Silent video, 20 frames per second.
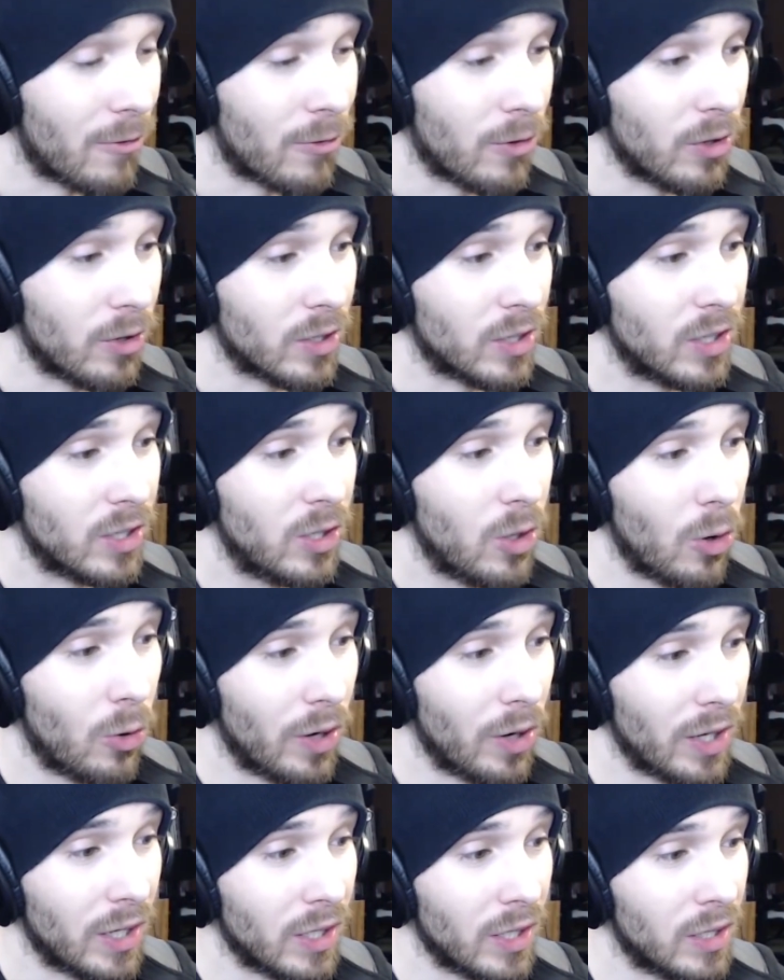ever
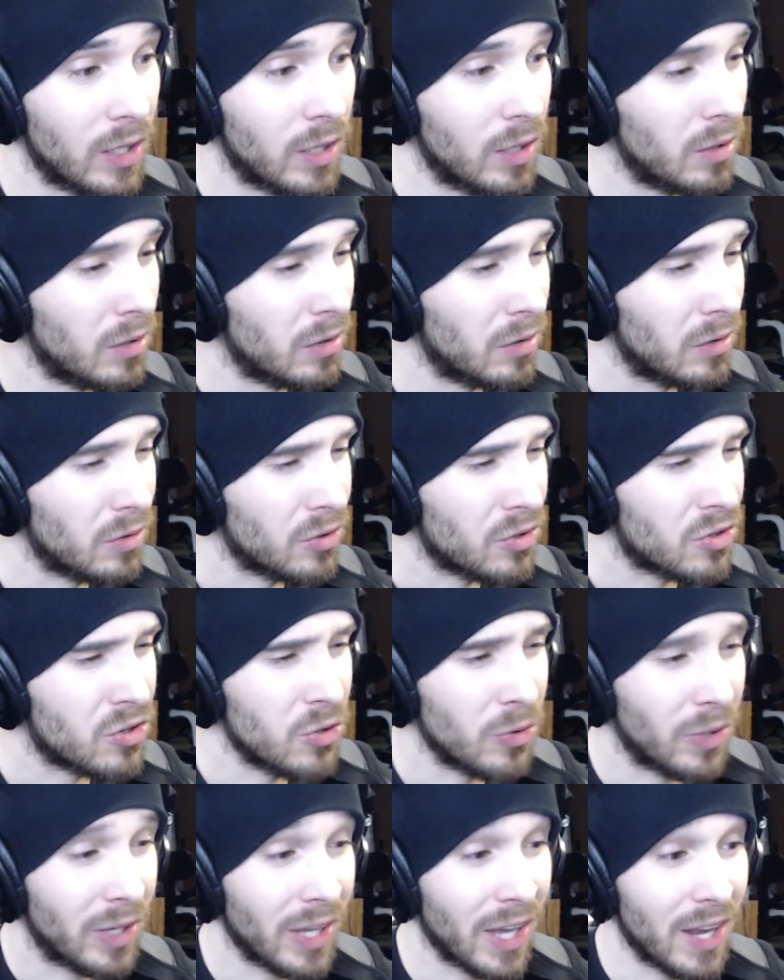going
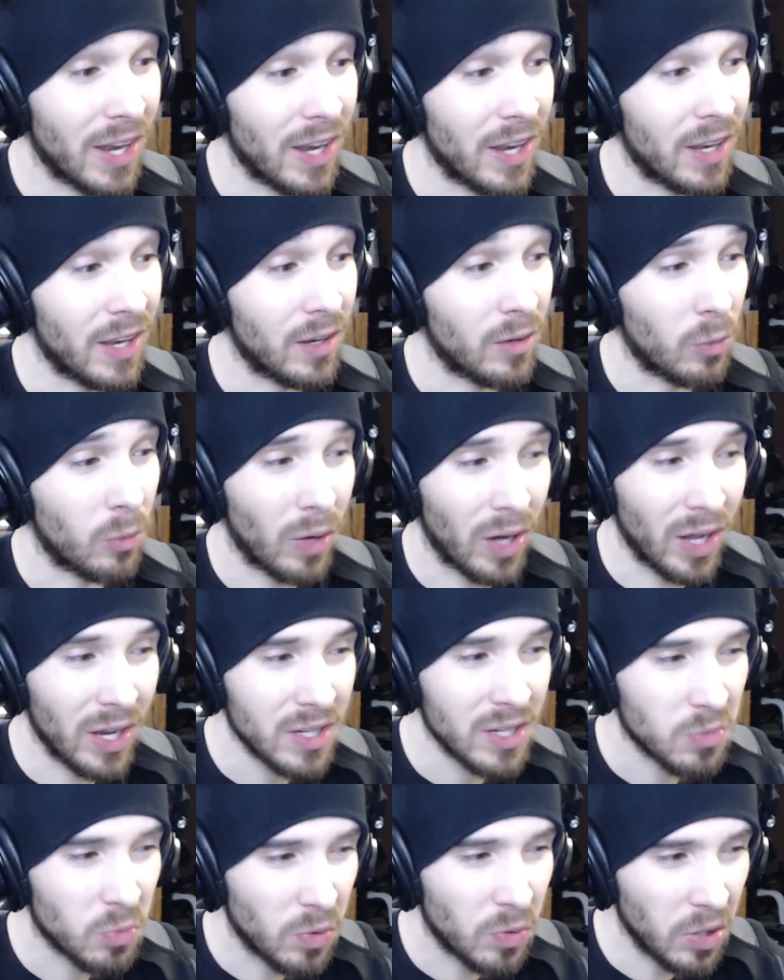to get a
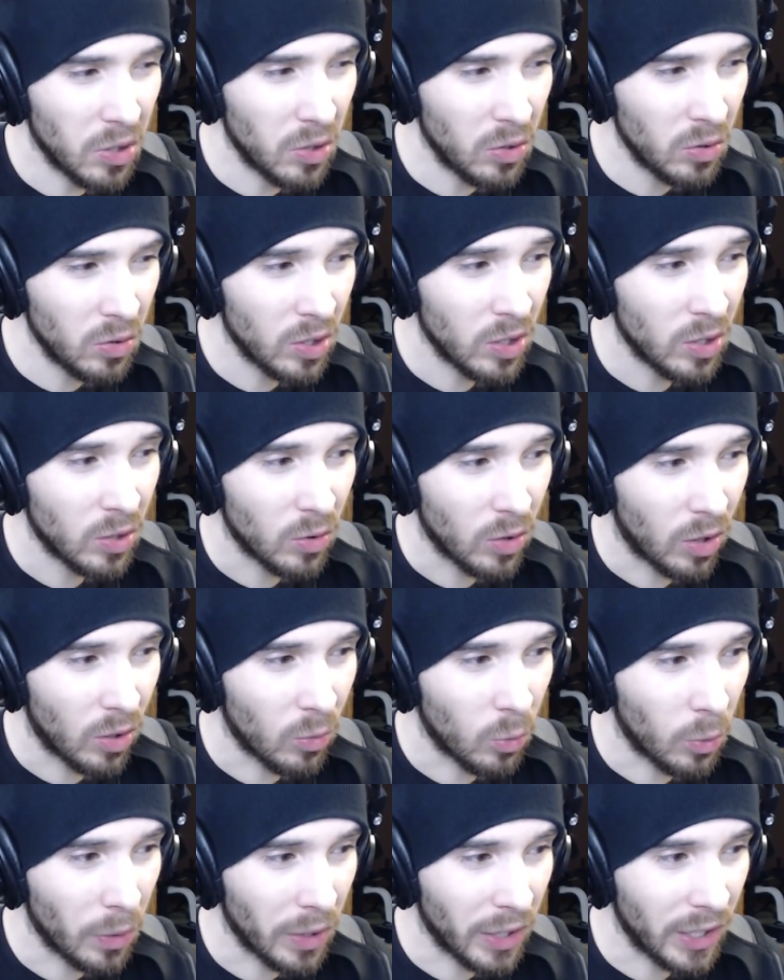what? Will
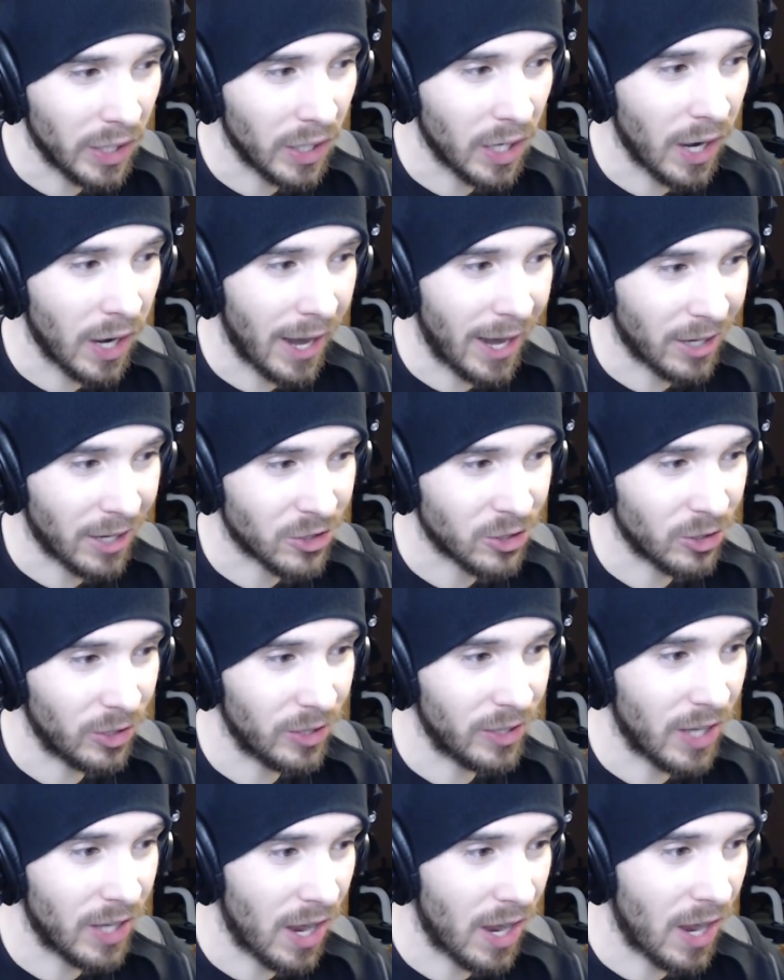we
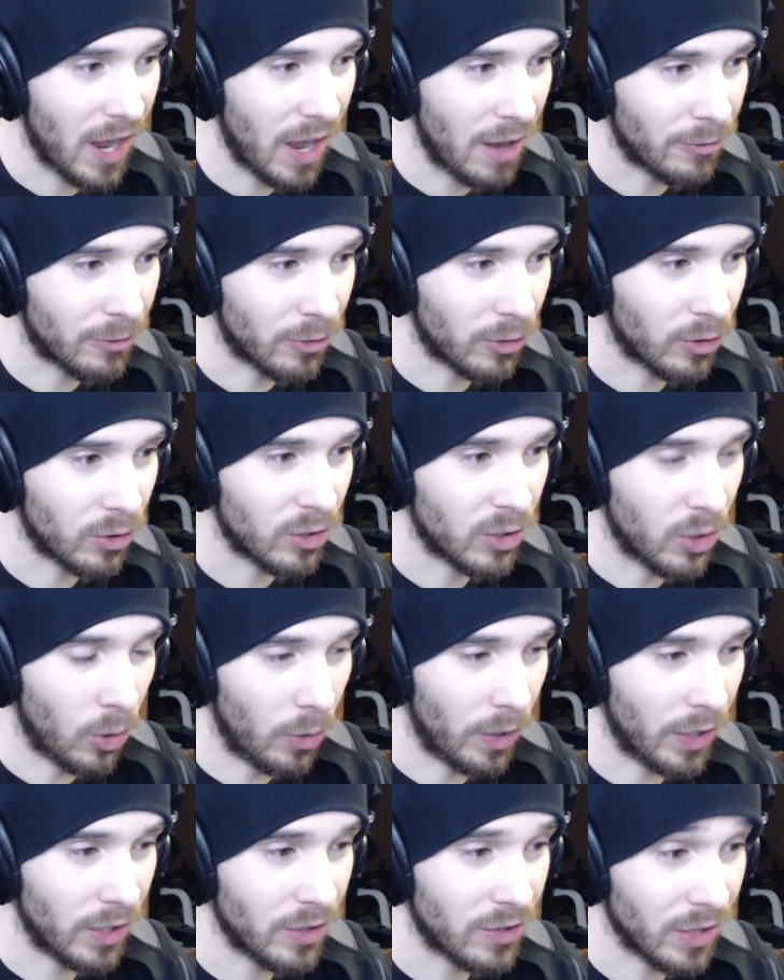actually ever
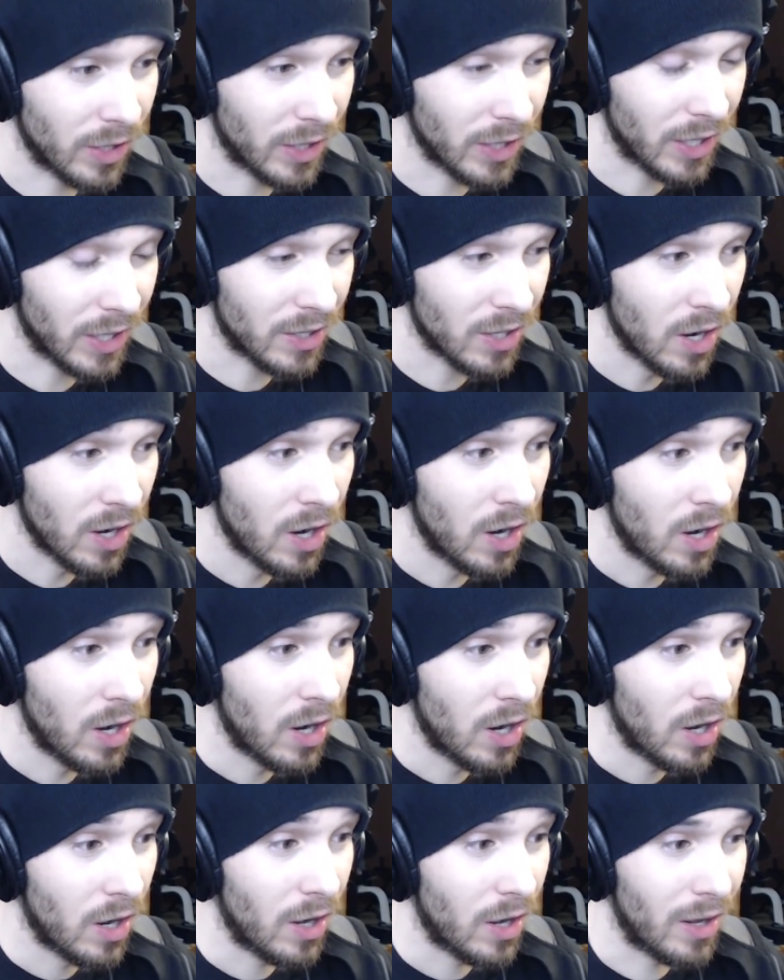going to get
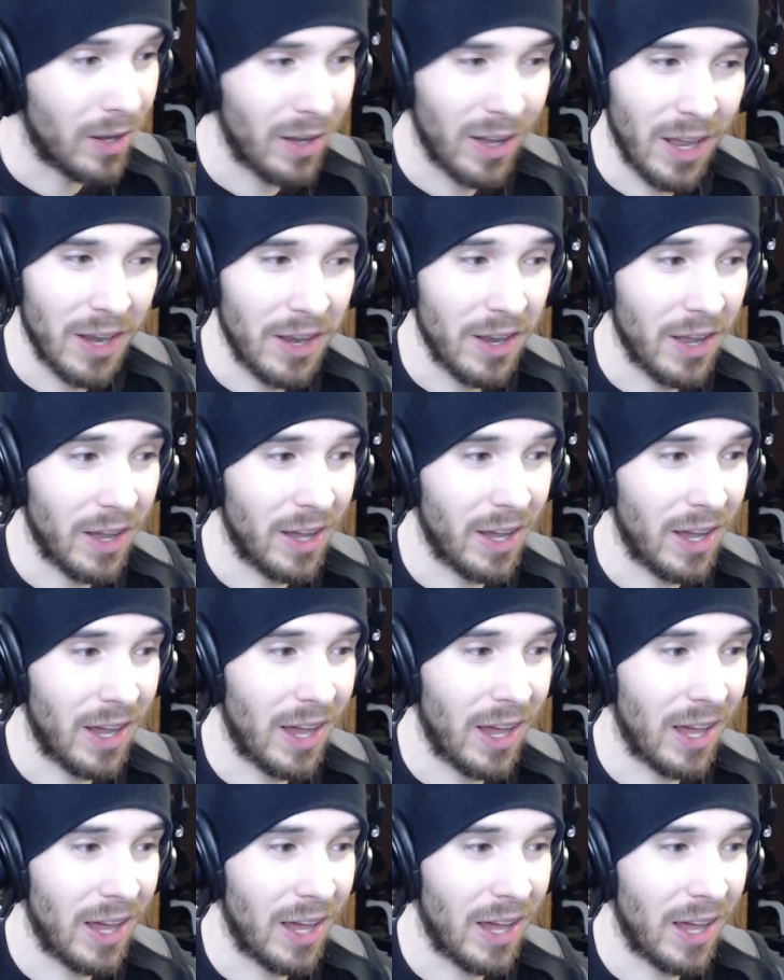an